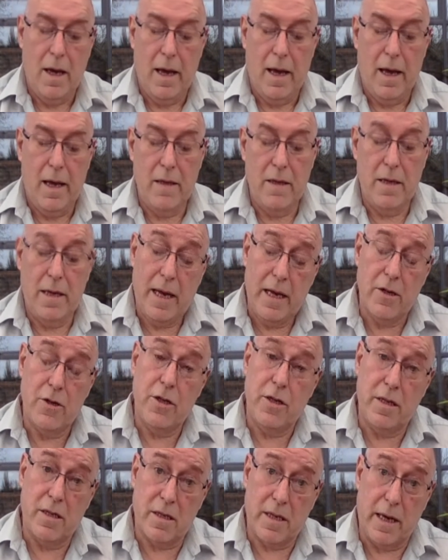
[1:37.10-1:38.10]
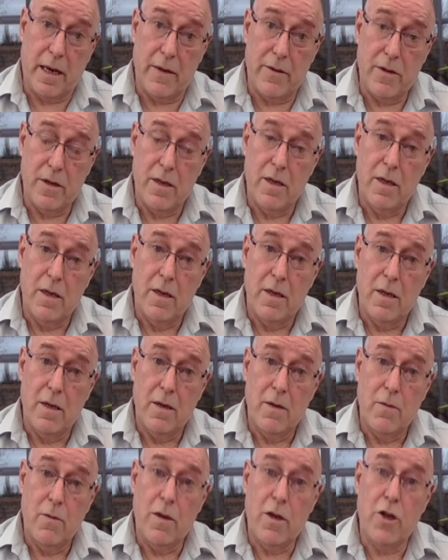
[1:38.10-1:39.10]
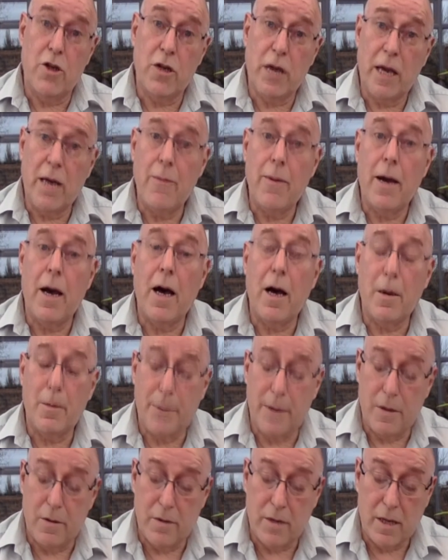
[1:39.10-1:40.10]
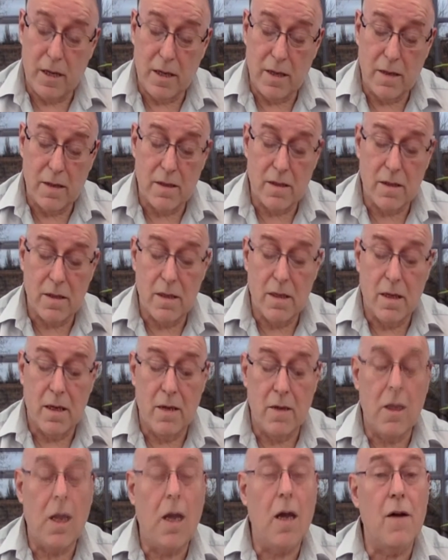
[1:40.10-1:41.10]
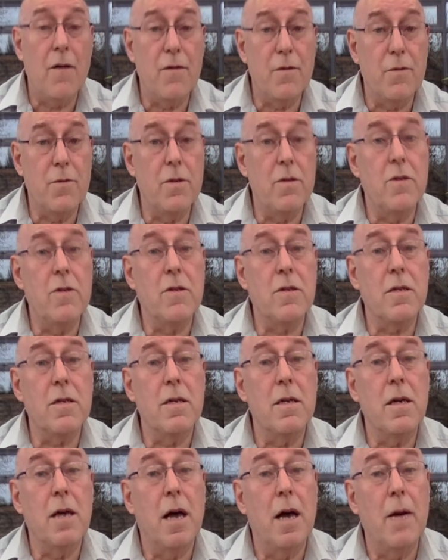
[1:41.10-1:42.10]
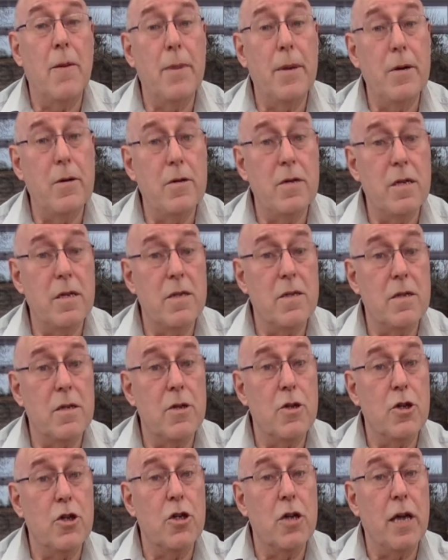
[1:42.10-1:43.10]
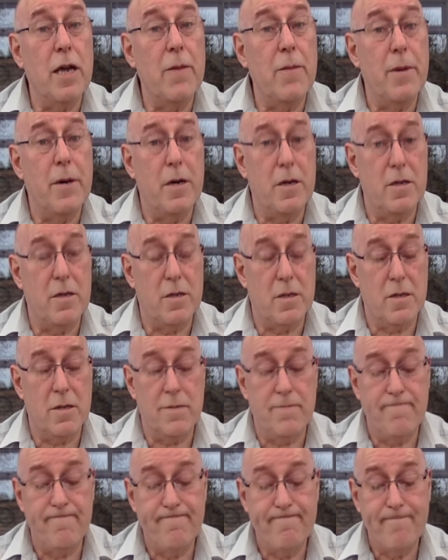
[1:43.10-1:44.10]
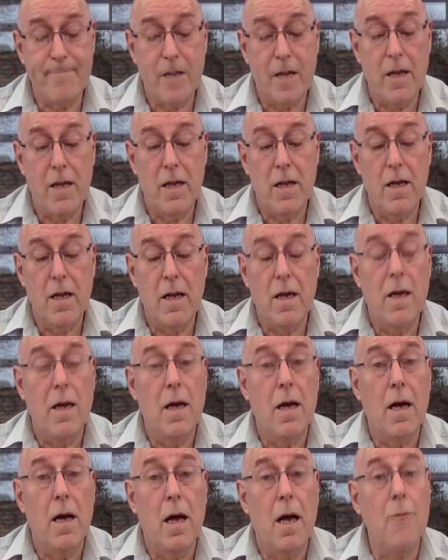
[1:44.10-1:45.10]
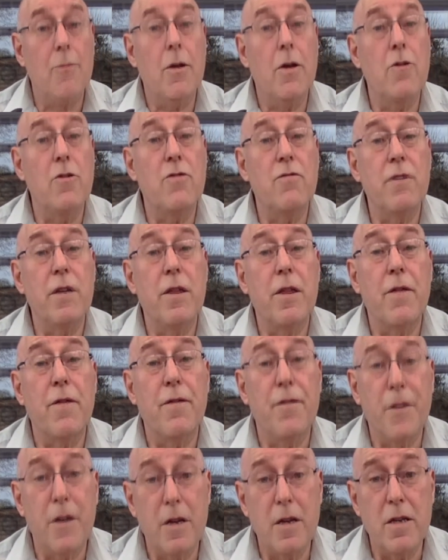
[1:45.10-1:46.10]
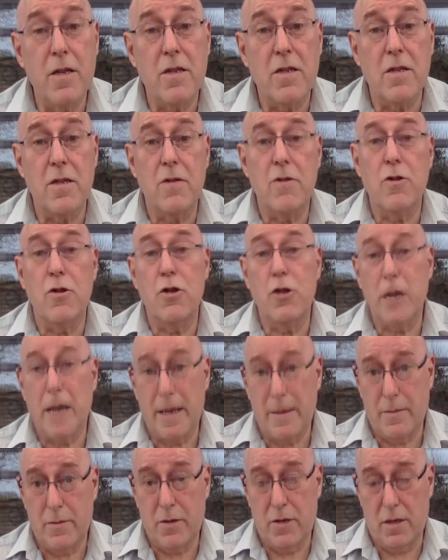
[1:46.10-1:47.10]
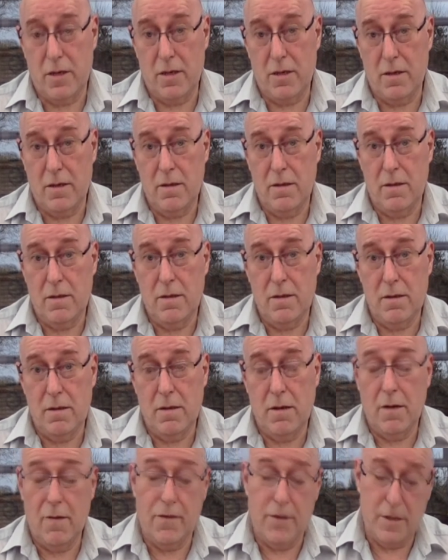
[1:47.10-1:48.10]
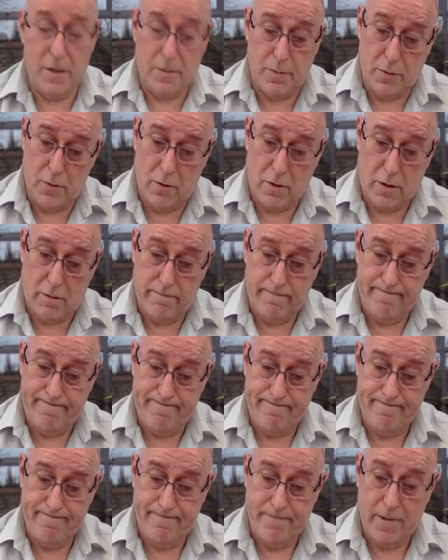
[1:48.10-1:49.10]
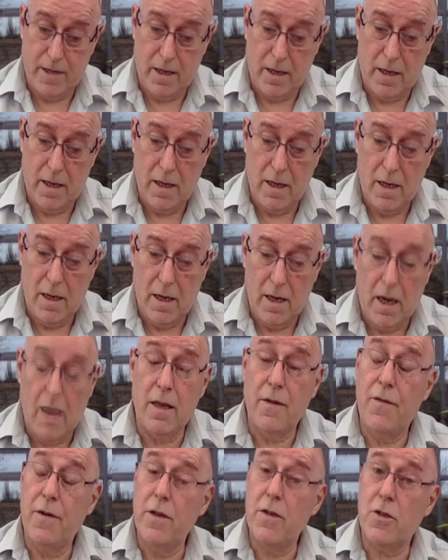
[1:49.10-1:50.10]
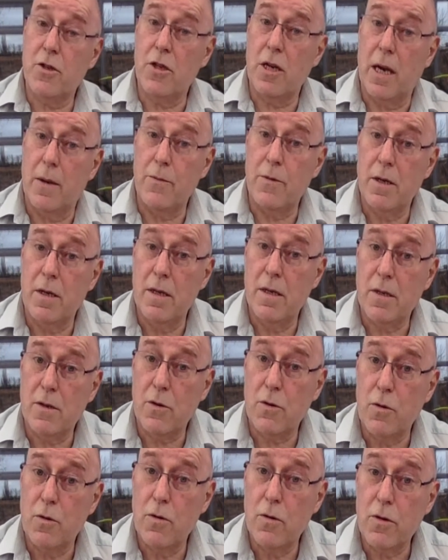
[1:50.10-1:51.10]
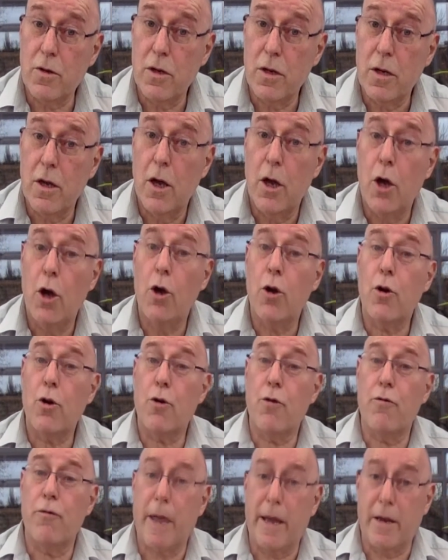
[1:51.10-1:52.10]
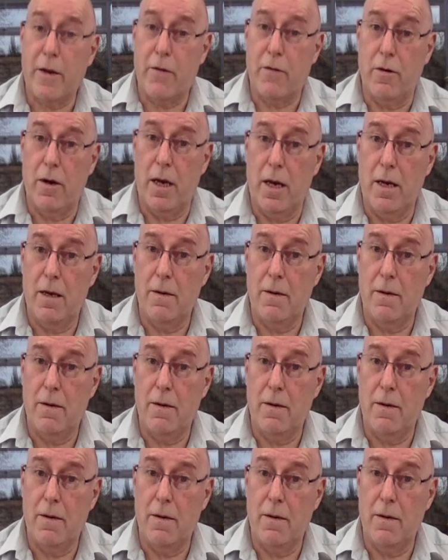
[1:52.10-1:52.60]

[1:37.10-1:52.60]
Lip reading: And he actually said, we shape our buildings and afterwards our buildings shape us. I'm going to read the first chapter of this book. And the first chapter is called Gregory.